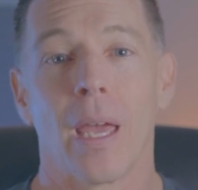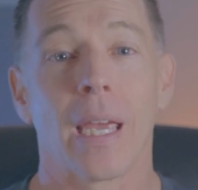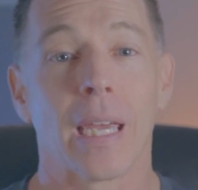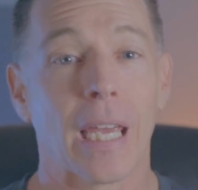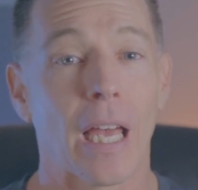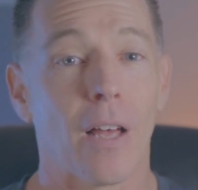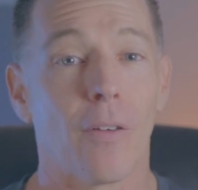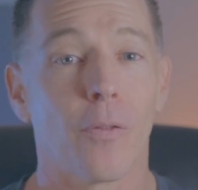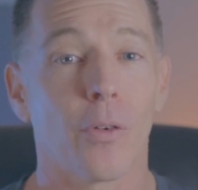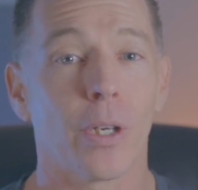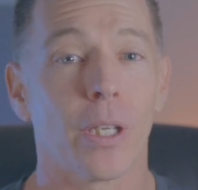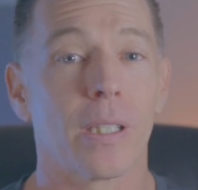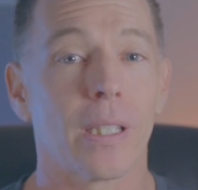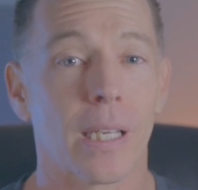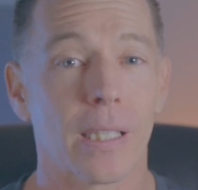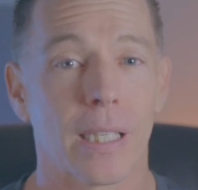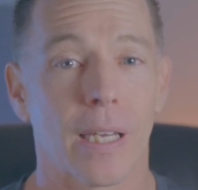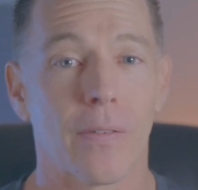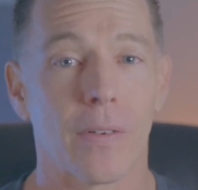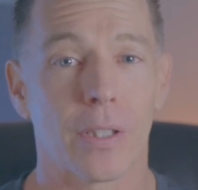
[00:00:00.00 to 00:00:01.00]
California
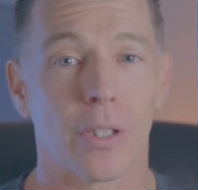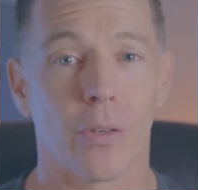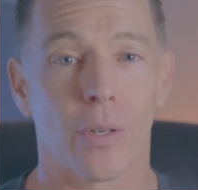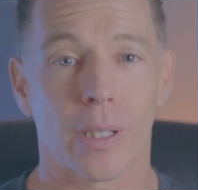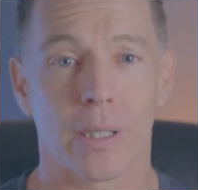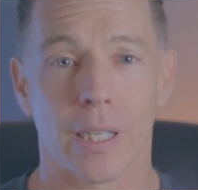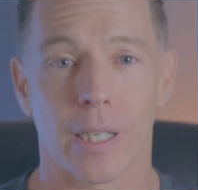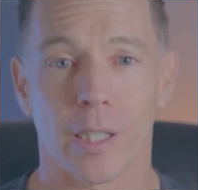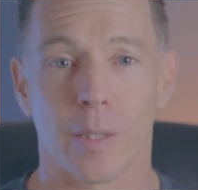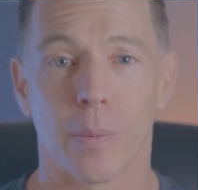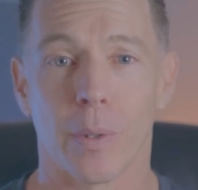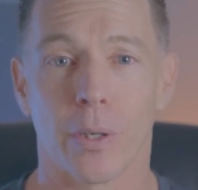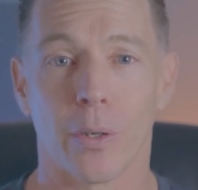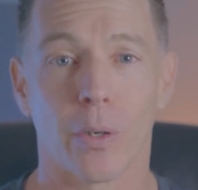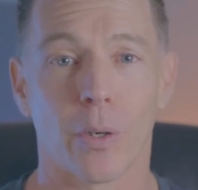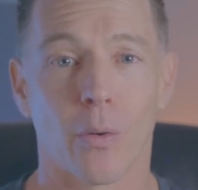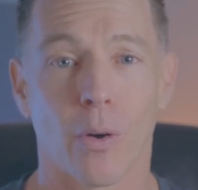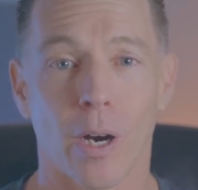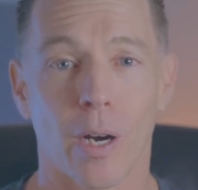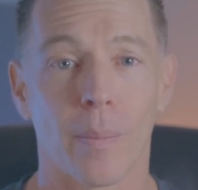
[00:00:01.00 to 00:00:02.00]
does have its own accessibility
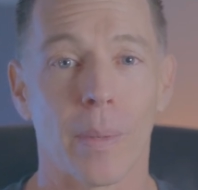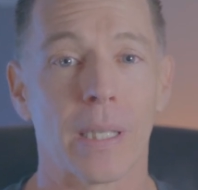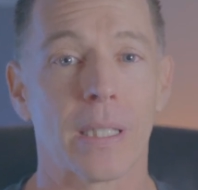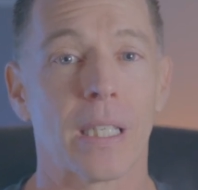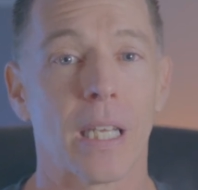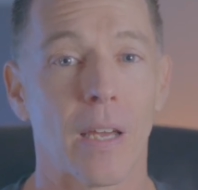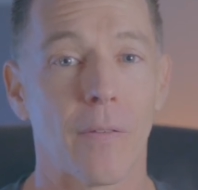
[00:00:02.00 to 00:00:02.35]
requirements.